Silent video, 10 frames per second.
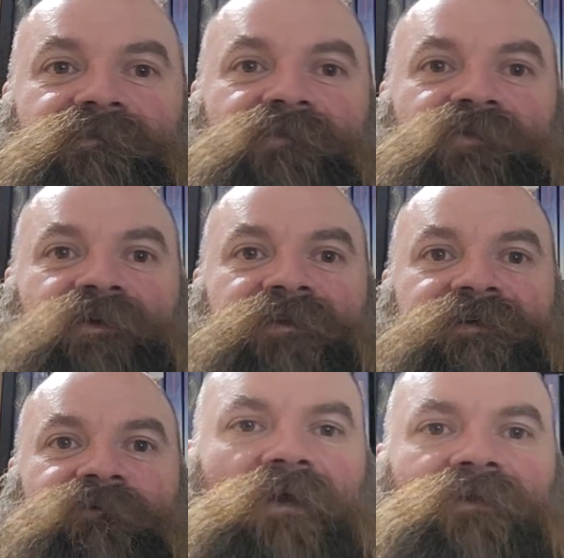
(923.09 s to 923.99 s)
trying to
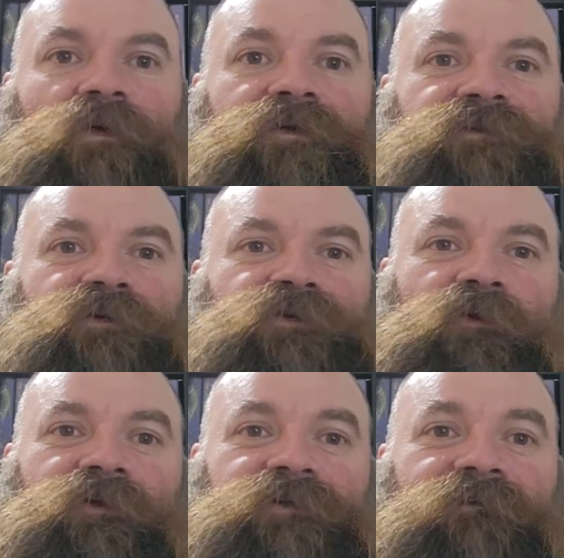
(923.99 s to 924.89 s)
save the world. There was no
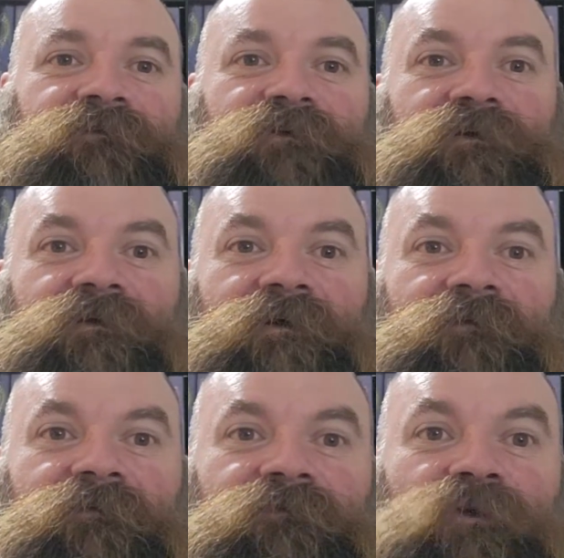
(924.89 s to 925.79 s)
shortage of
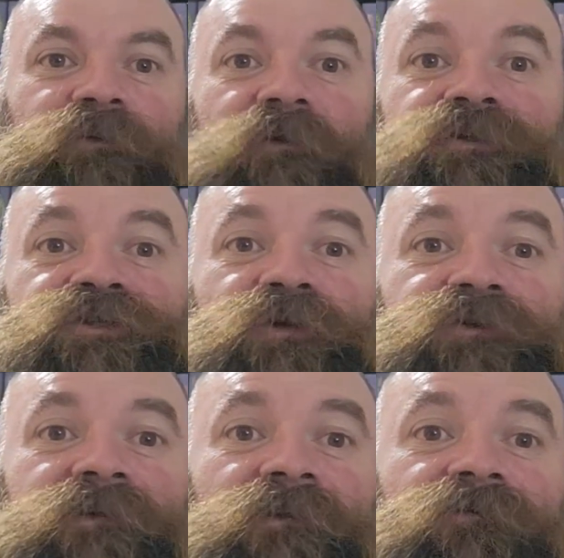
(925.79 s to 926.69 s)
first-person
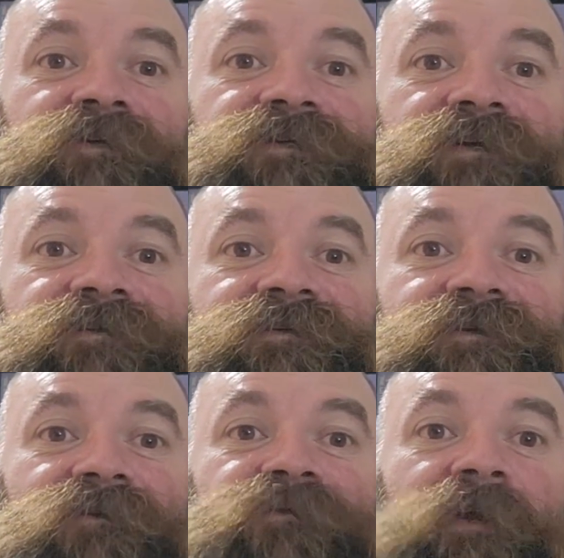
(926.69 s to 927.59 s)
shooters on the 360,
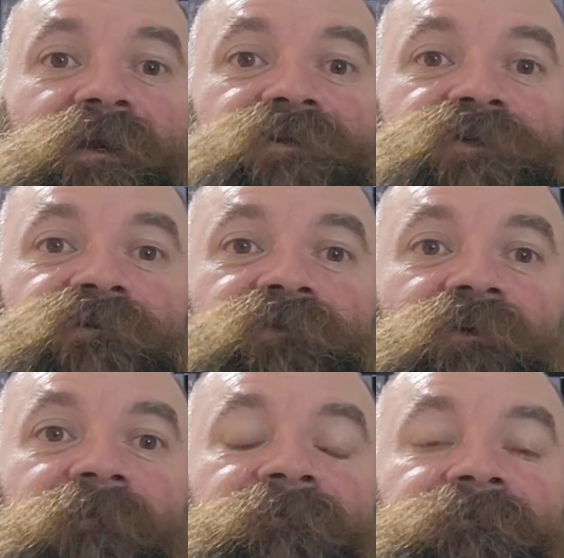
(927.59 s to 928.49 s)
so there's plenty to choose
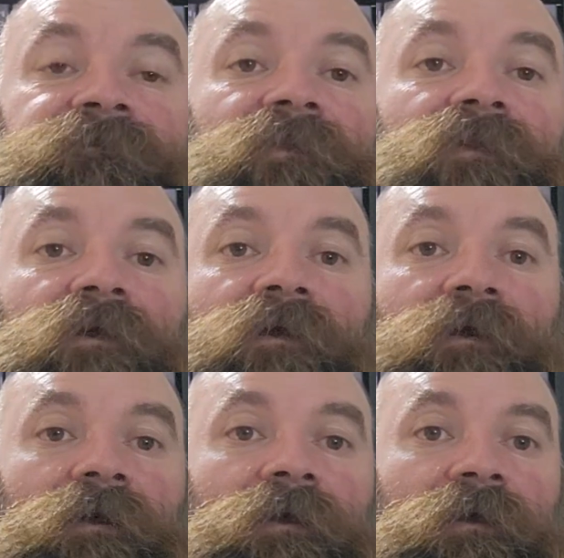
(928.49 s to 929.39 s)
from.
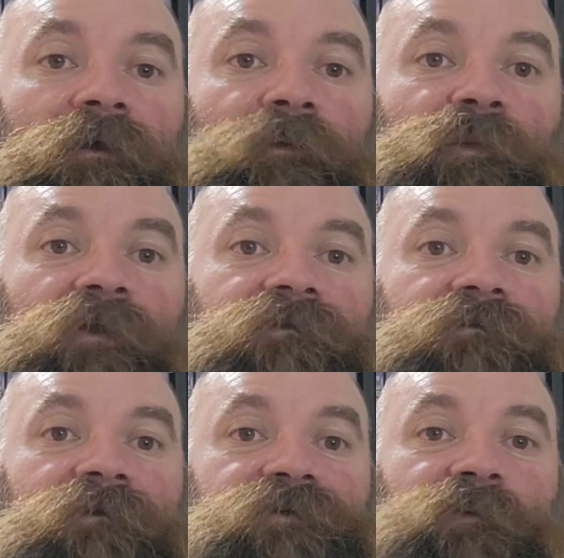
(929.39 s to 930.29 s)
But
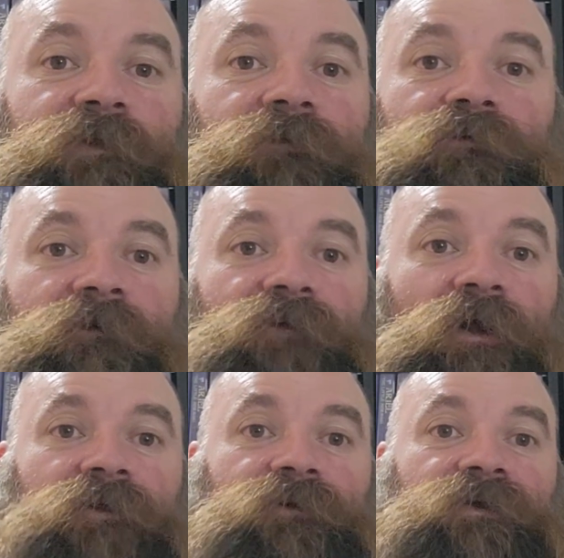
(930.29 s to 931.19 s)
there's a plethora of
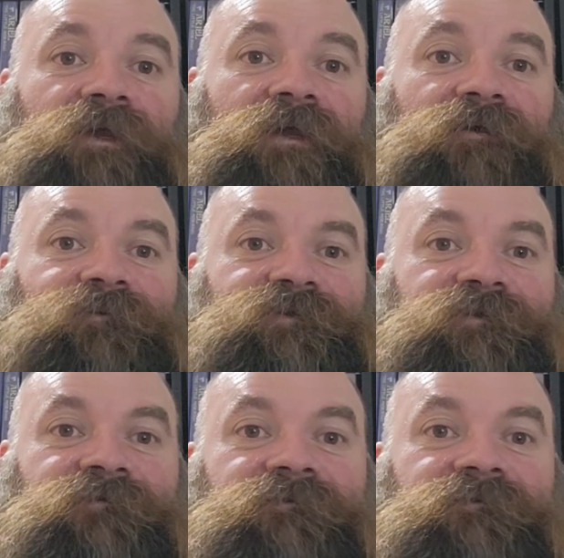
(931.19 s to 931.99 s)
Call of Duty games.